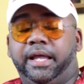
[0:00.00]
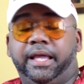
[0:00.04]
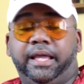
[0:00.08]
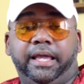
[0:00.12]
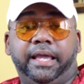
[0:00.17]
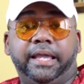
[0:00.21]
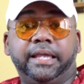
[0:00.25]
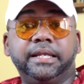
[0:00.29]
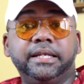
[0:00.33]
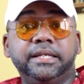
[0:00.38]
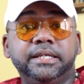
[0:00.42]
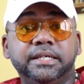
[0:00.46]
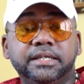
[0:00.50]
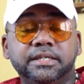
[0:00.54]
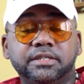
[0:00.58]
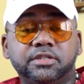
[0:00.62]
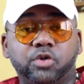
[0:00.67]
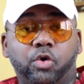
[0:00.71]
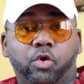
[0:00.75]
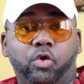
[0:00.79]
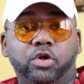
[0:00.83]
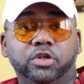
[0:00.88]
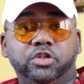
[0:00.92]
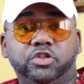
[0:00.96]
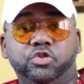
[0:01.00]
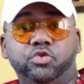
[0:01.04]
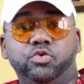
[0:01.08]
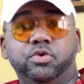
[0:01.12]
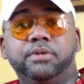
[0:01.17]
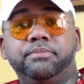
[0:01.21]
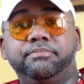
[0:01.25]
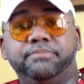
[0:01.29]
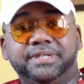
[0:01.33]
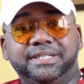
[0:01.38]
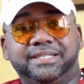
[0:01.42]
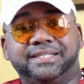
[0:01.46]
an alias or
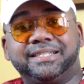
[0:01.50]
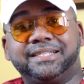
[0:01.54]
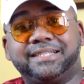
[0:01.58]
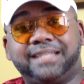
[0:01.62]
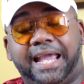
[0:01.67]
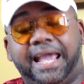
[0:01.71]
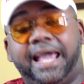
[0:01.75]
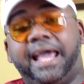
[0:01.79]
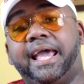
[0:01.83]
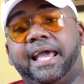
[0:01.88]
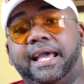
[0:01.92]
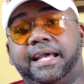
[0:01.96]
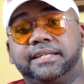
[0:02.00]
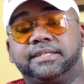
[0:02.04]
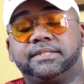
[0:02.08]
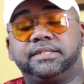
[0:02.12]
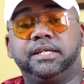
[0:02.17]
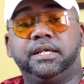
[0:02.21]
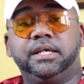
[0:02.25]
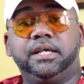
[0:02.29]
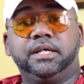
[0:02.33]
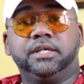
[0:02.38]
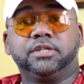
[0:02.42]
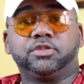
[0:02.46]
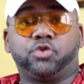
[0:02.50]
doing business as.